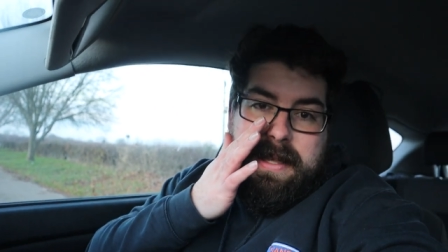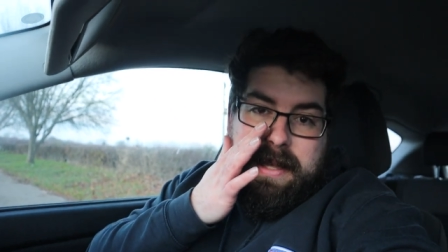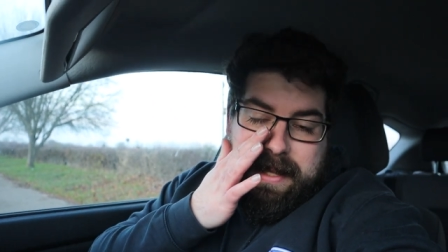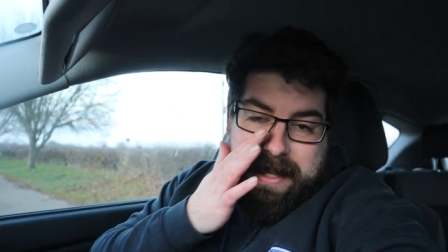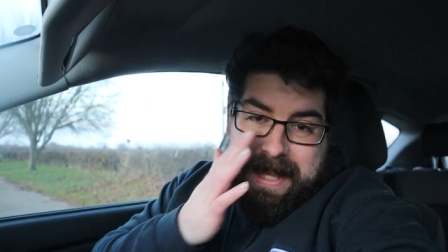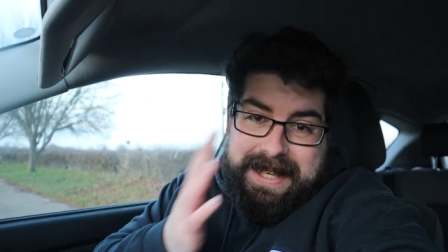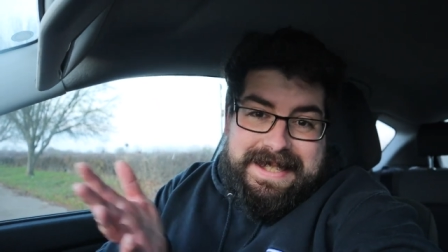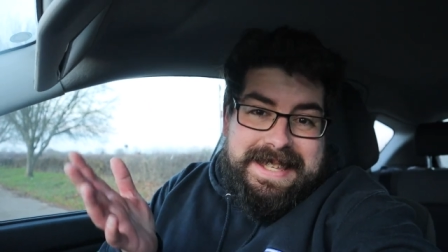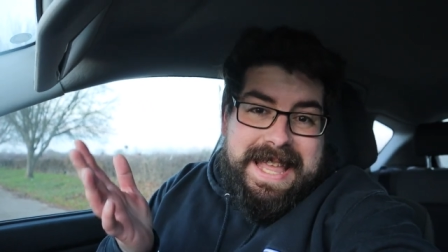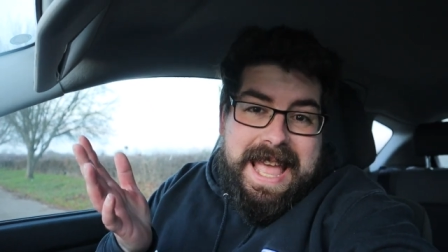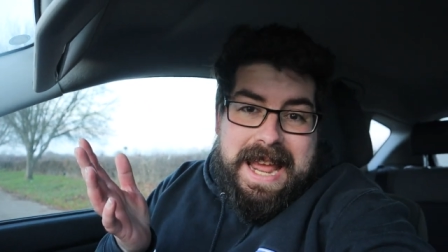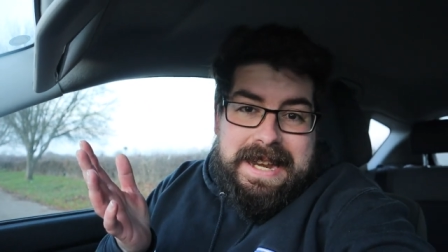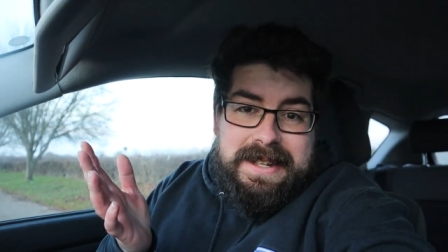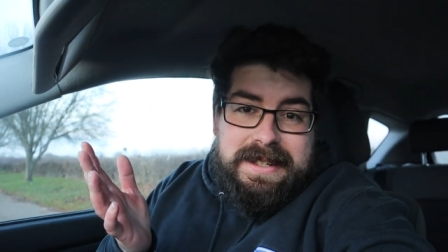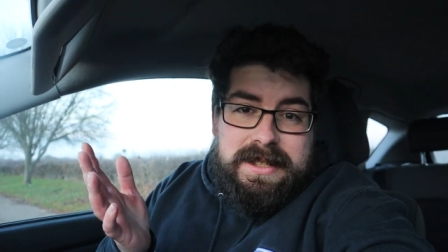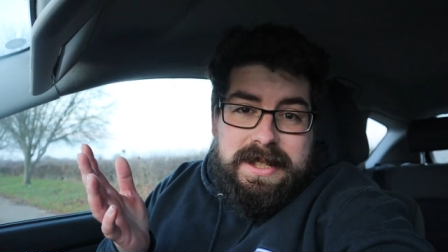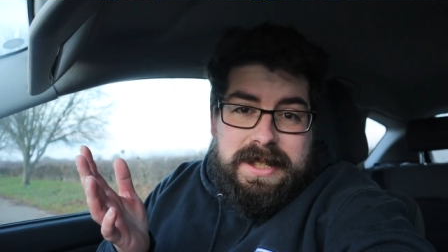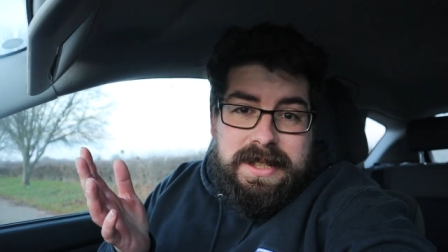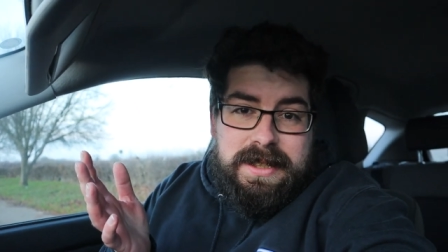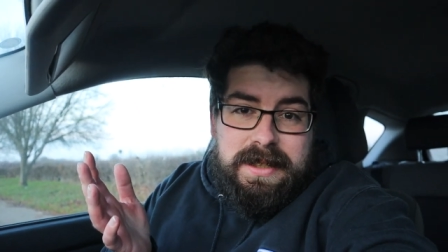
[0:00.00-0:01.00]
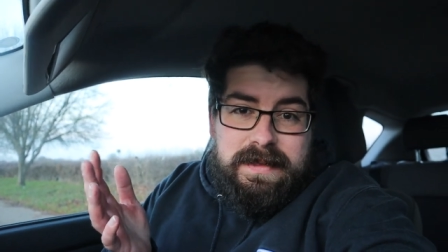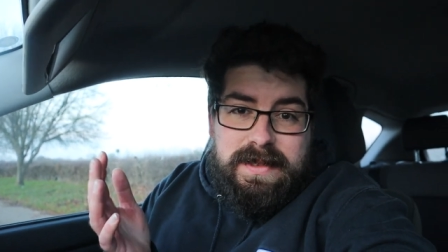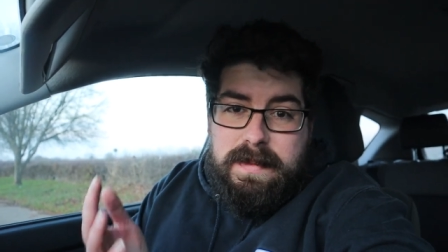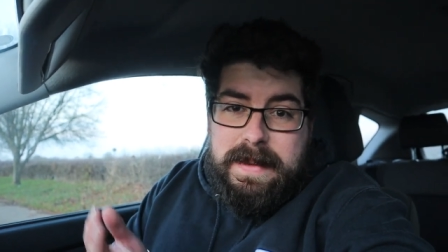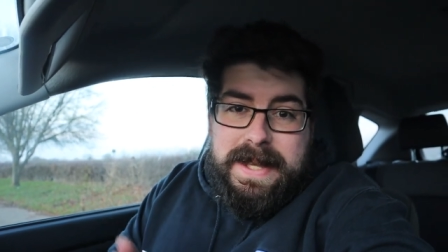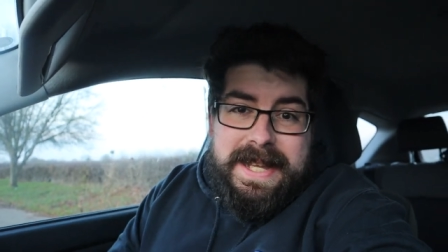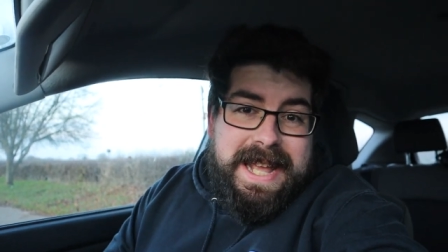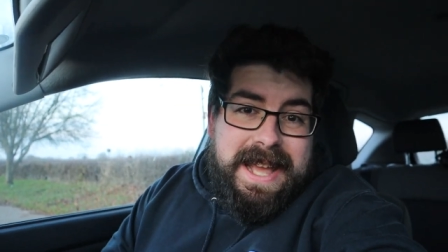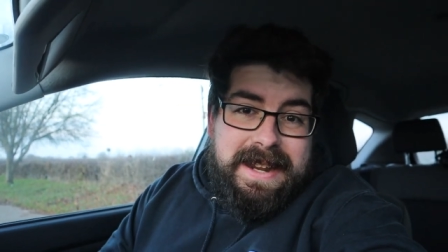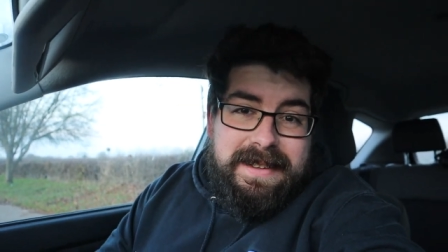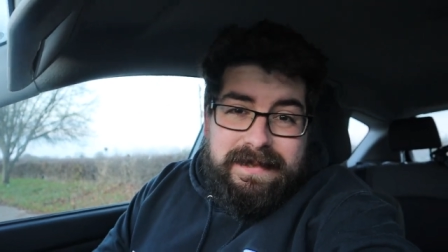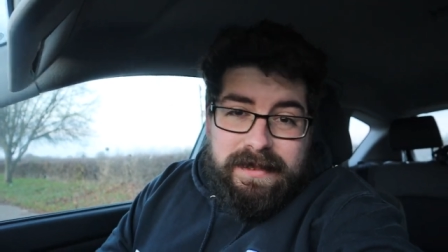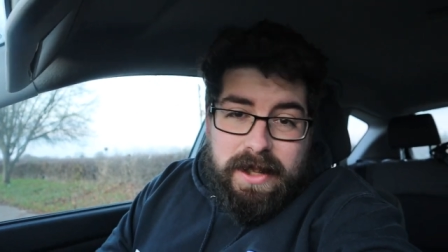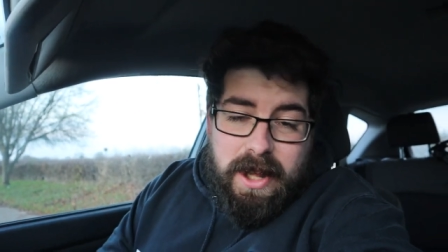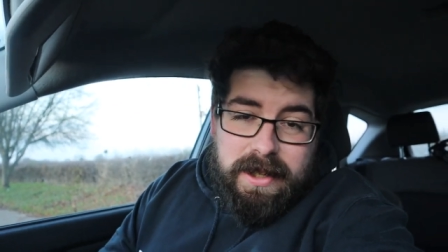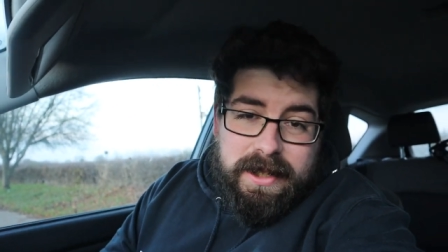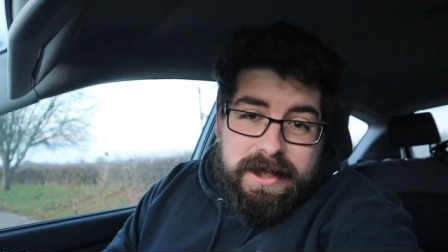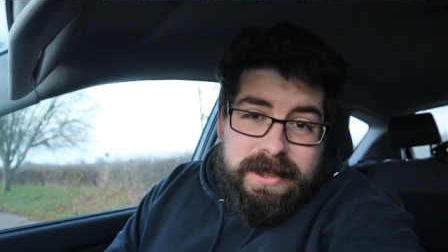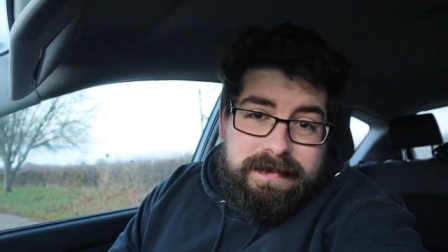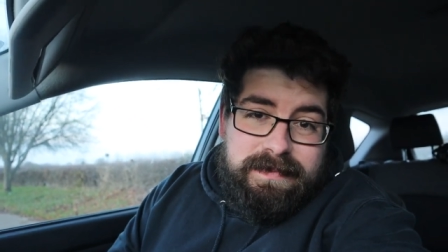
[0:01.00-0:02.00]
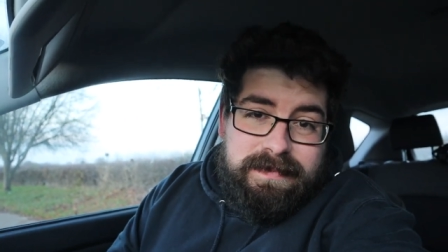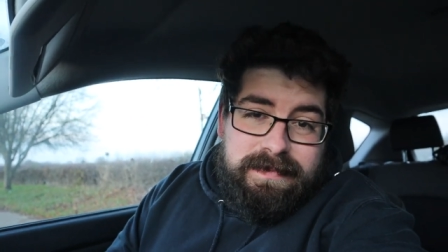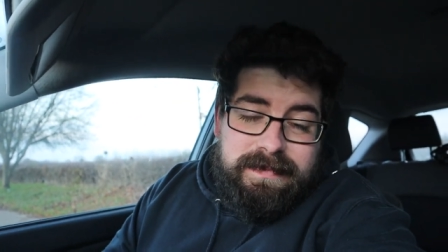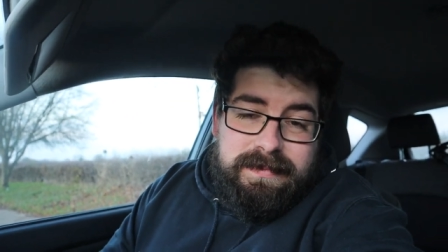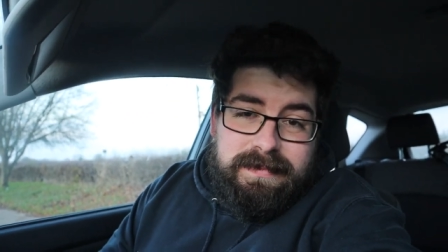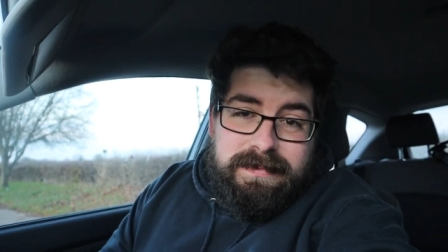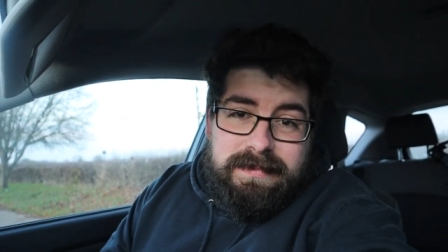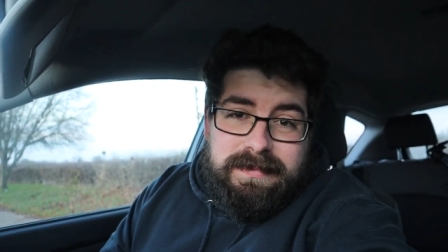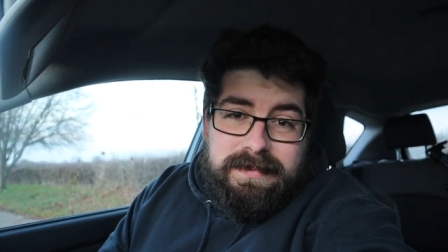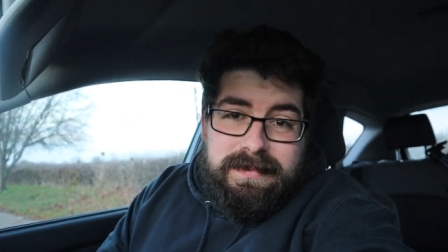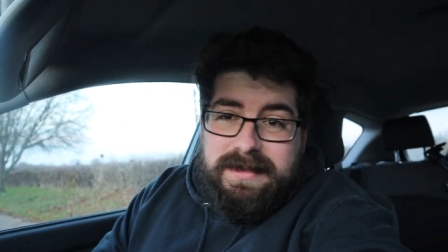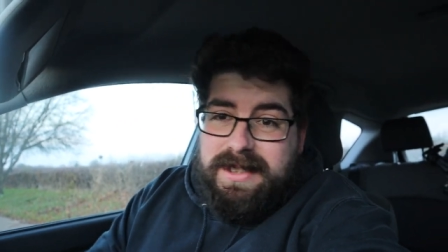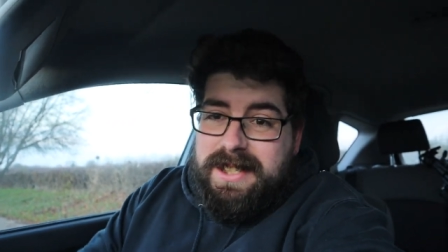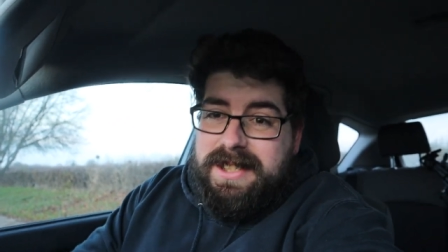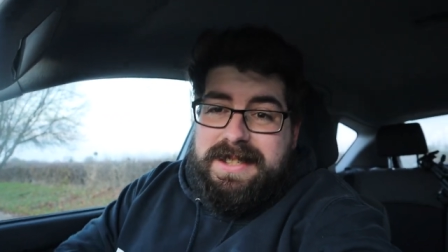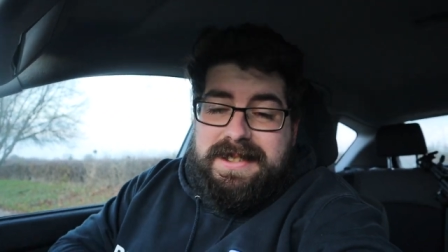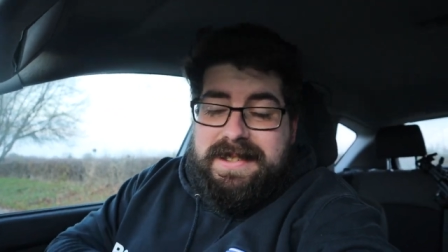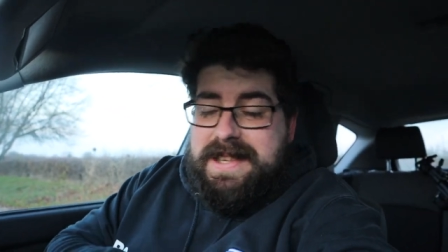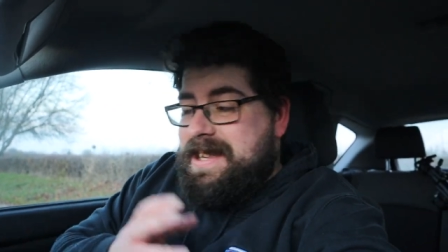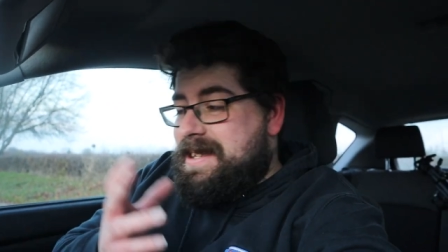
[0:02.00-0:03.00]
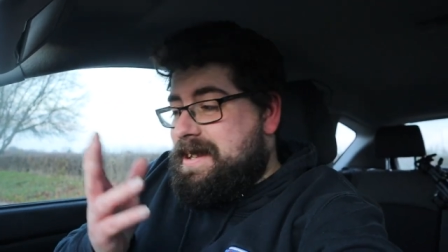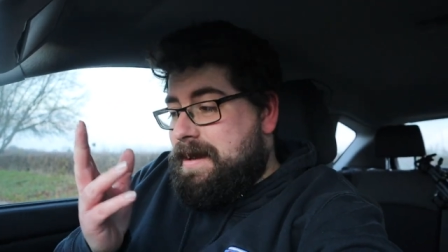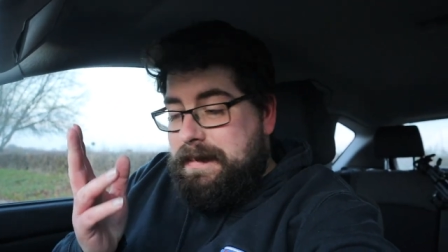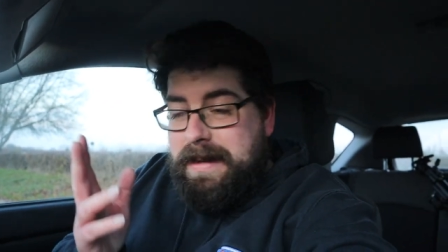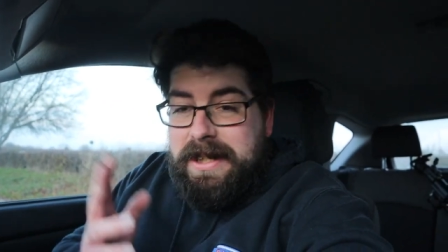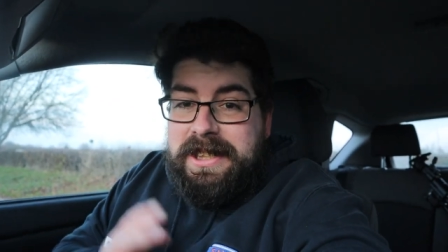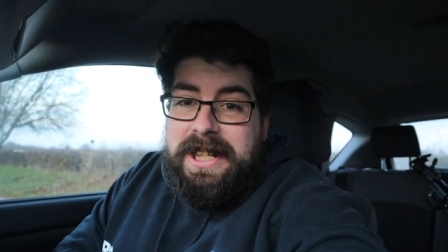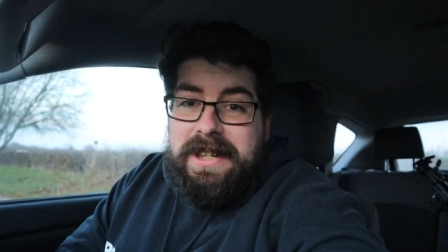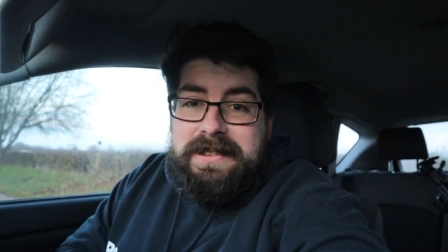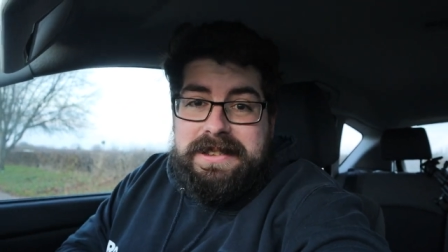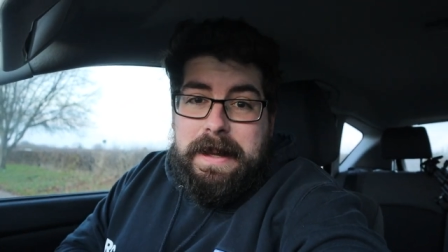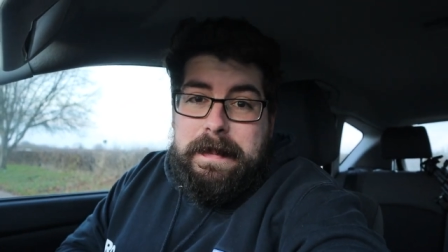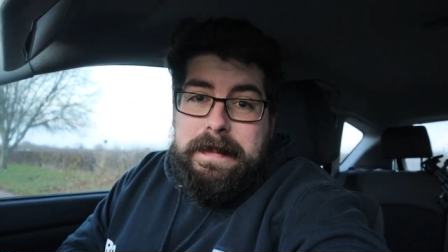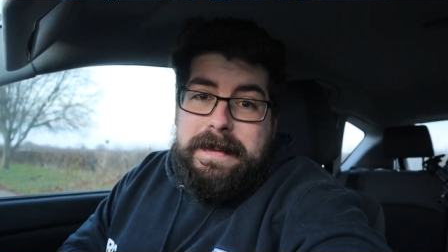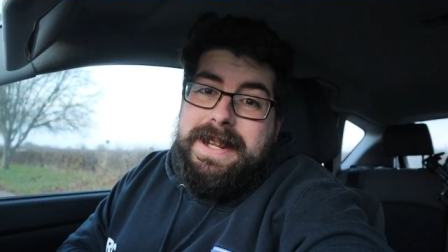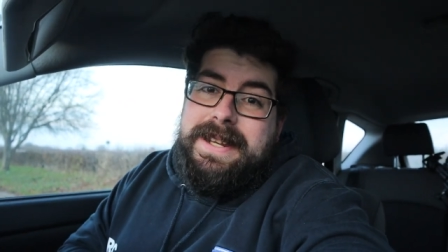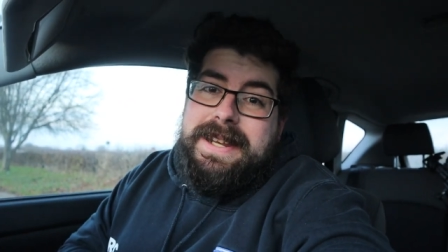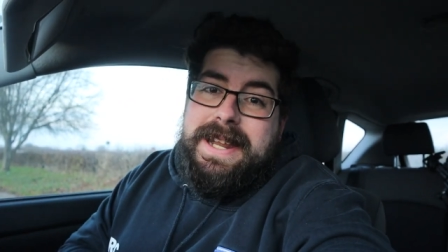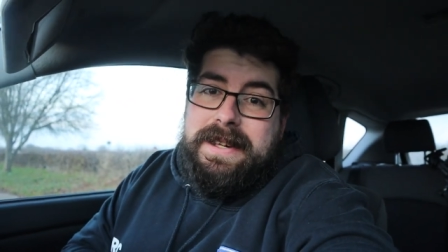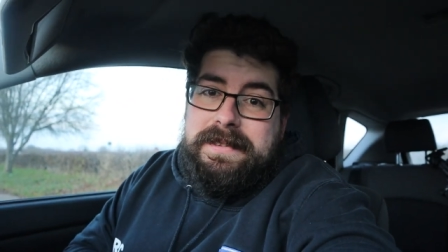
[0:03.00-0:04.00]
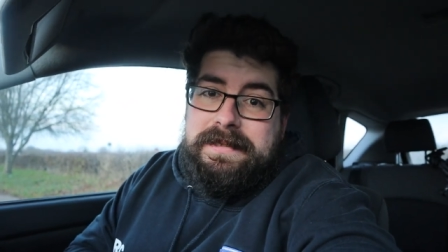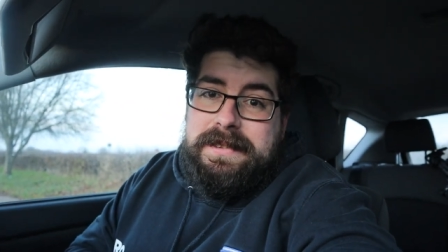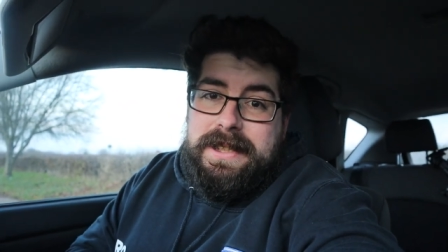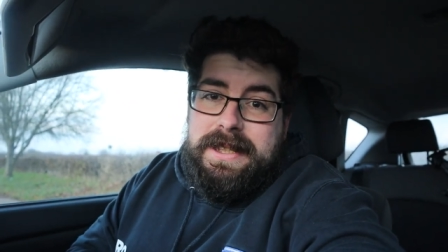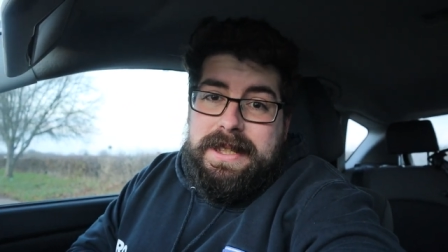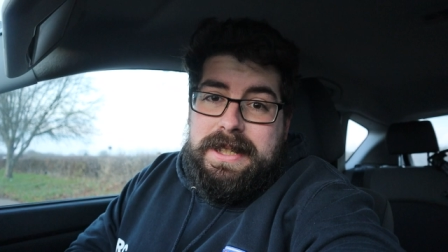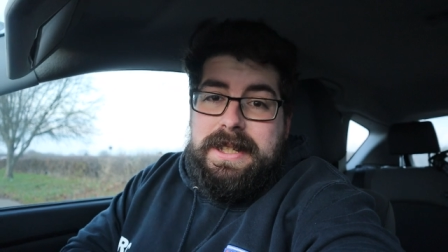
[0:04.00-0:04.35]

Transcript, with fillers: And that's the end of your weekend vlog, because there's not much else happening now.